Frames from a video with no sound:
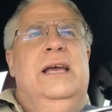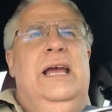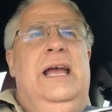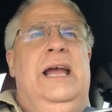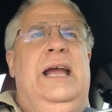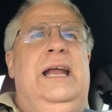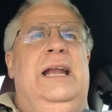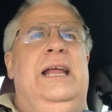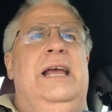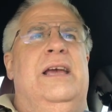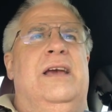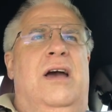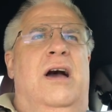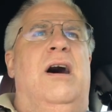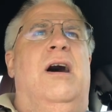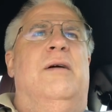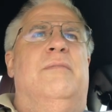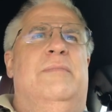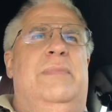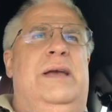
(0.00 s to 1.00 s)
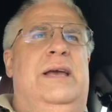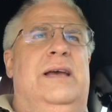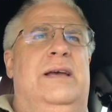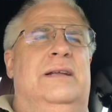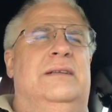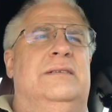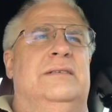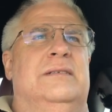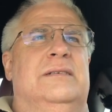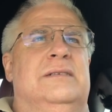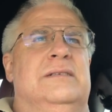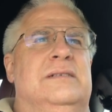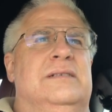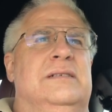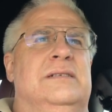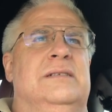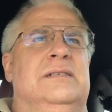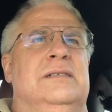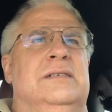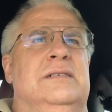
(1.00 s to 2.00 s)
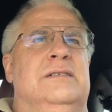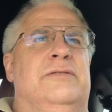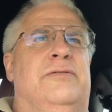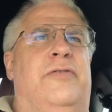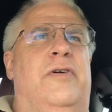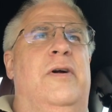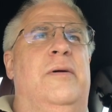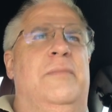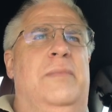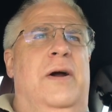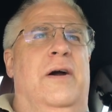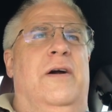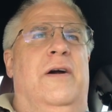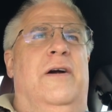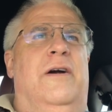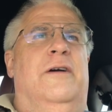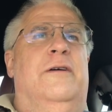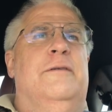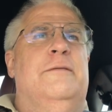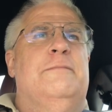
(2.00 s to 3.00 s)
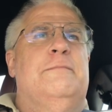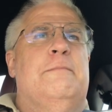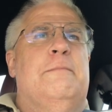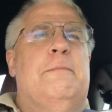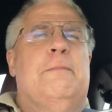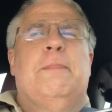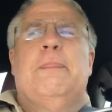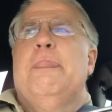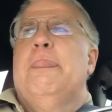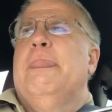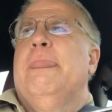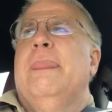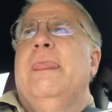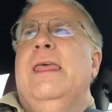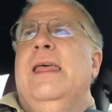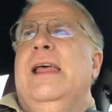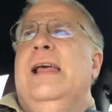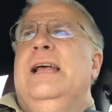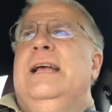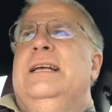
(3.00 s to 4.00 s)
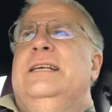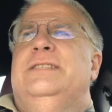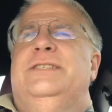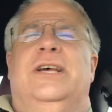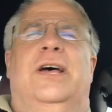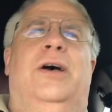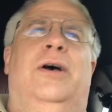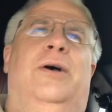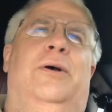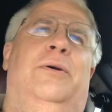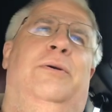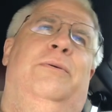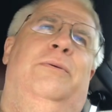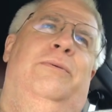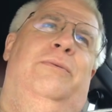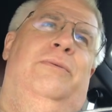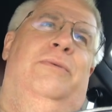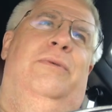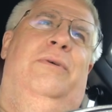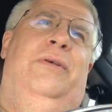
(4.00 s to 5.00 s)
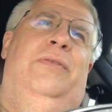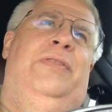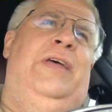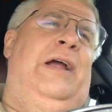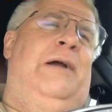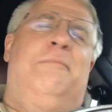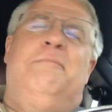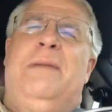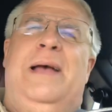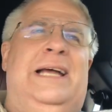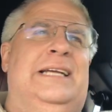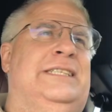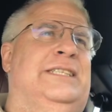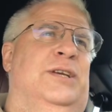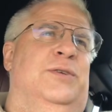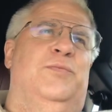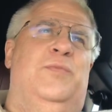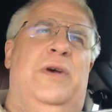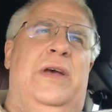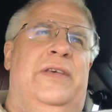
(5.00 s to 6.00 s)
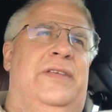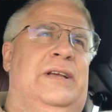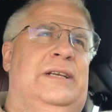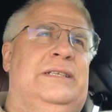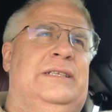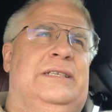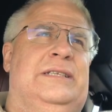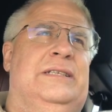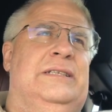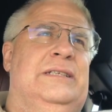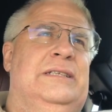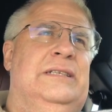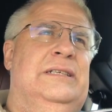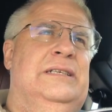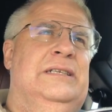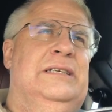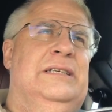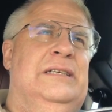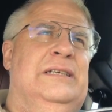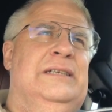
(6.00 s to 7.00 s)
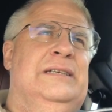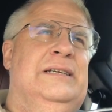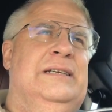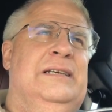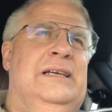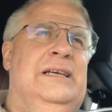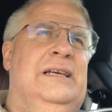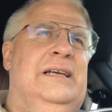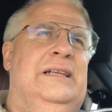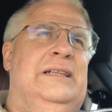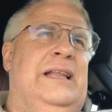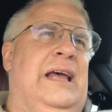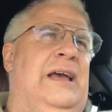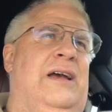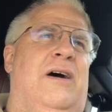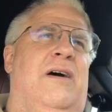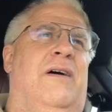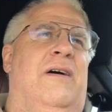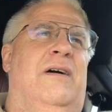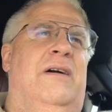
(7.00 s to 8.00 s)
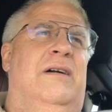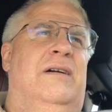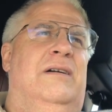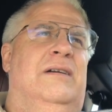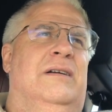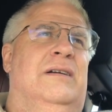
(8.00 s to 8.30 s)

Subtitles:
any comment from her. So they're messing with us. They are.